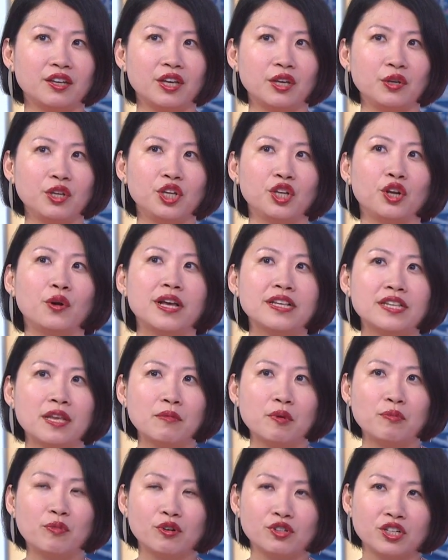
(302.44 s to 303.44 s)
you know, as
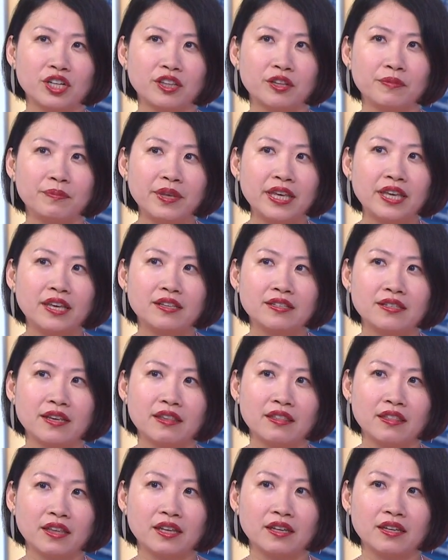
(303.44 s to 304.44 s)
I'm approaching the piece, I
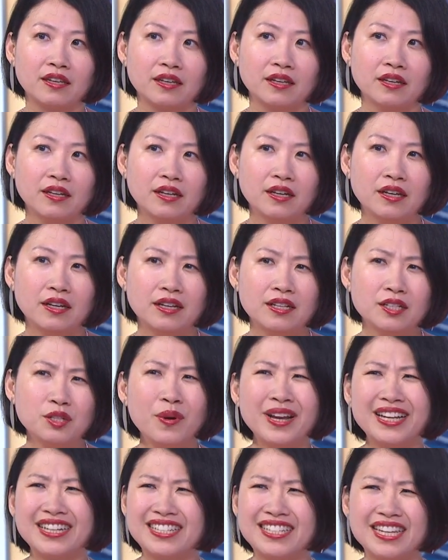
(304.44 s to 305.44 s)
think it's
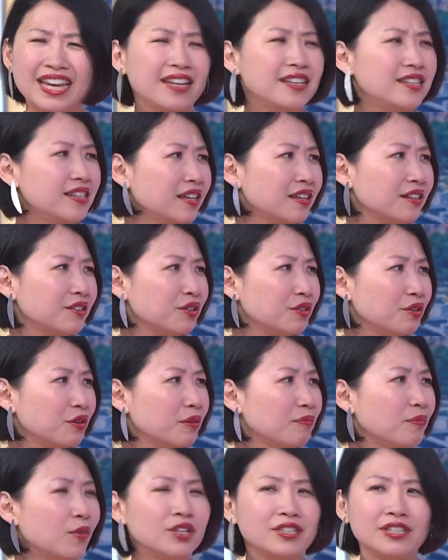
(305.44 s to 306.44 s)
quite dated, you know,
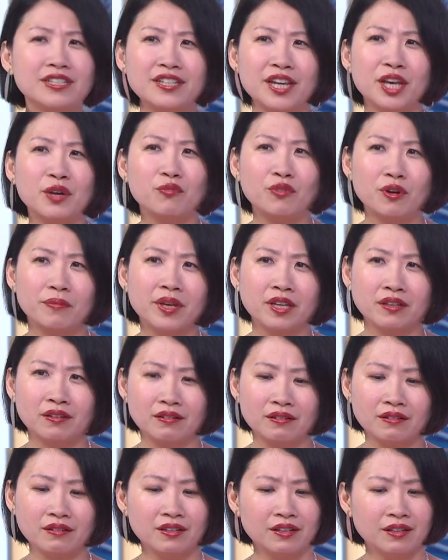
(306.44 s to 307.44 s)
a modern day
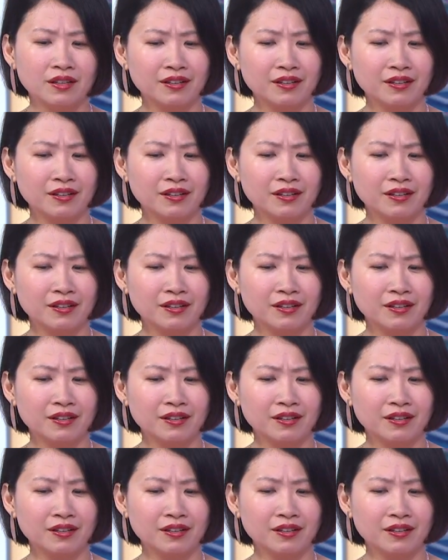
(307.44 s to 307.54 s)
woman